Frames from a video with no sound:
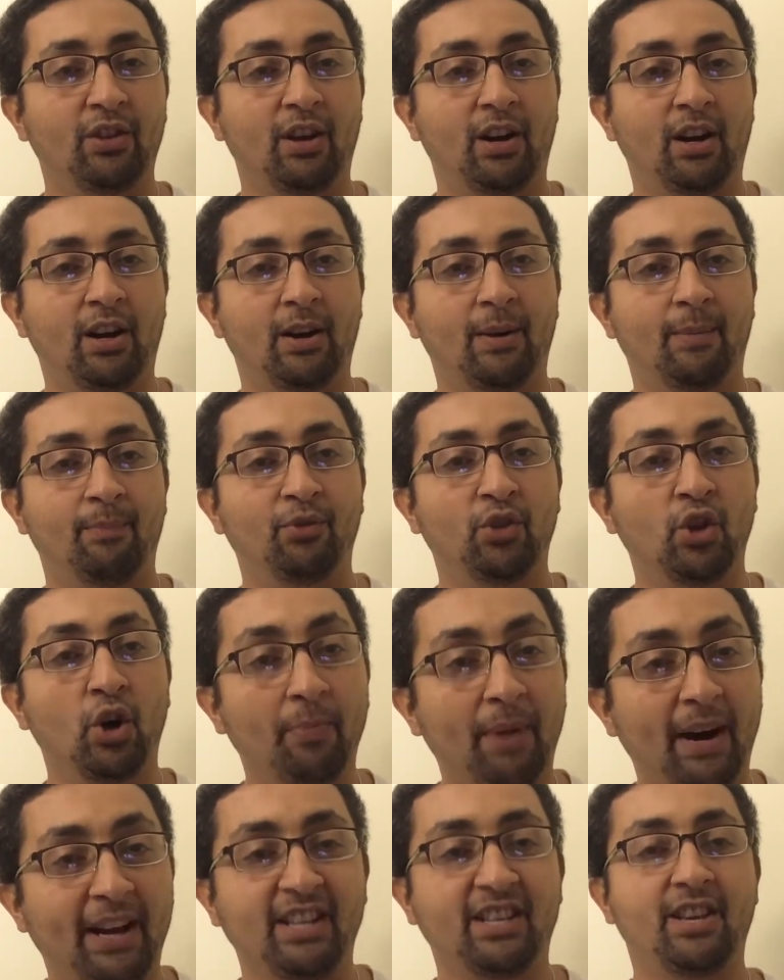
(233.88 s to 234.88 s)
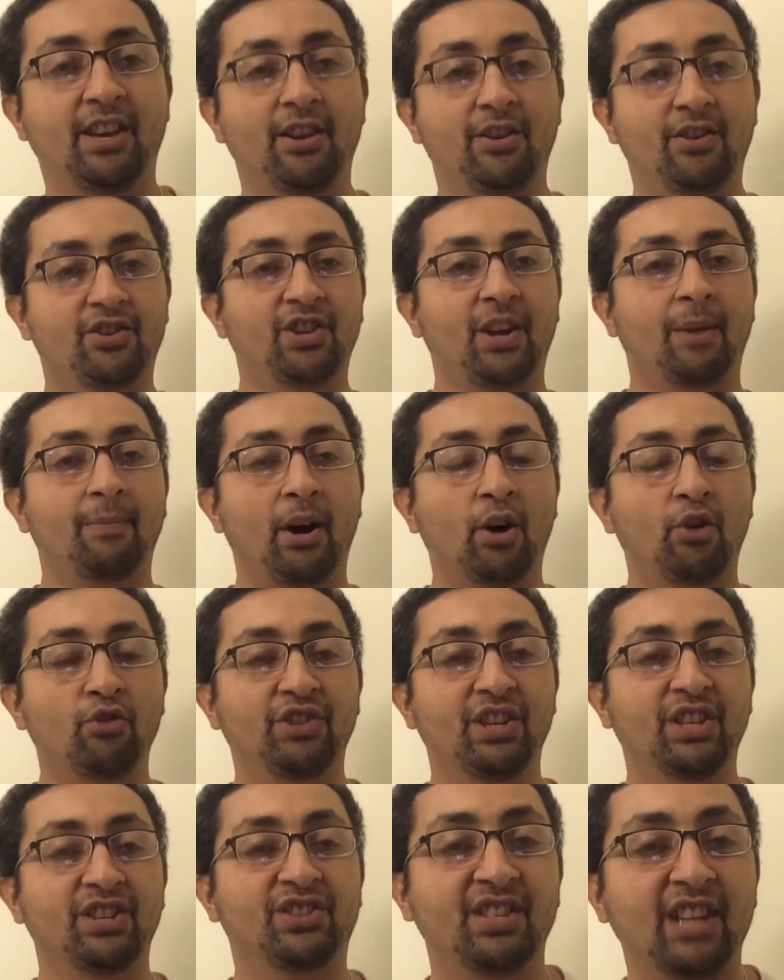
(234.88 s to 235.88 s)
Nobody cares
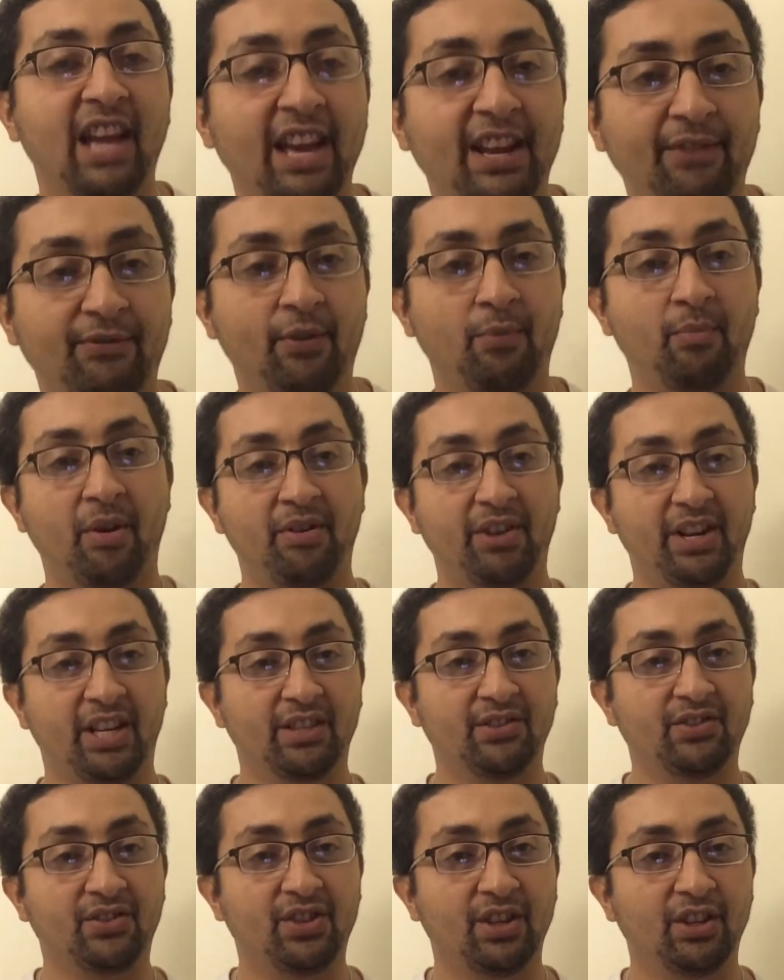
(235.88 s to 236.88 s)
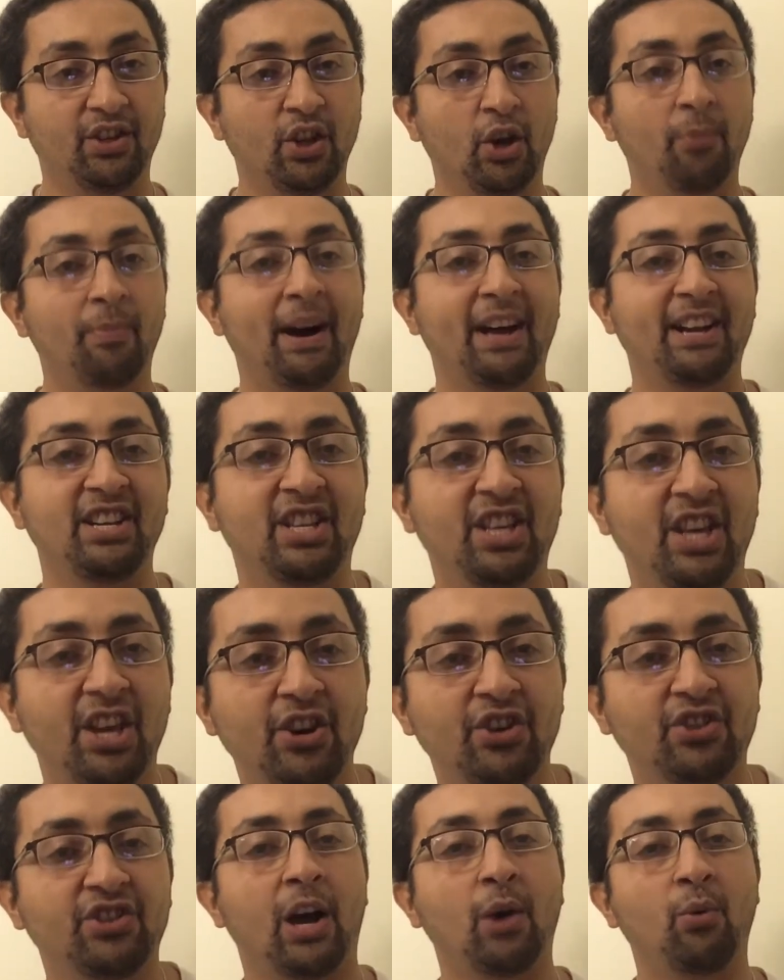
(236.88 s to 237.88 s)
about these Native Americans. Nobody
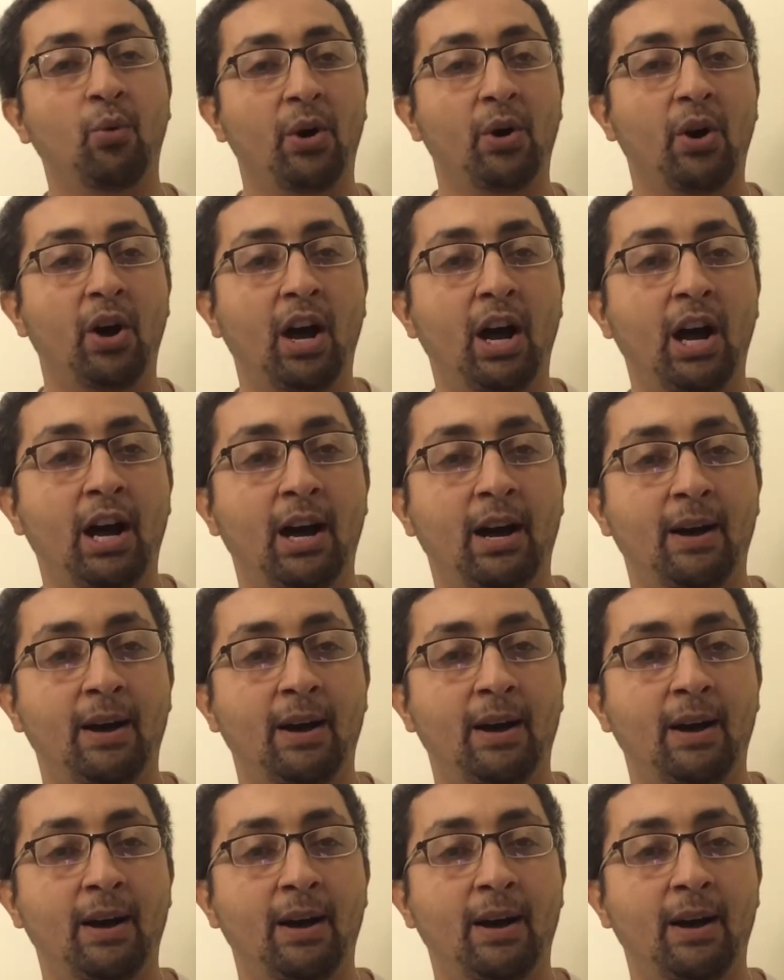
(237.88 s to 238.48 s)
cares about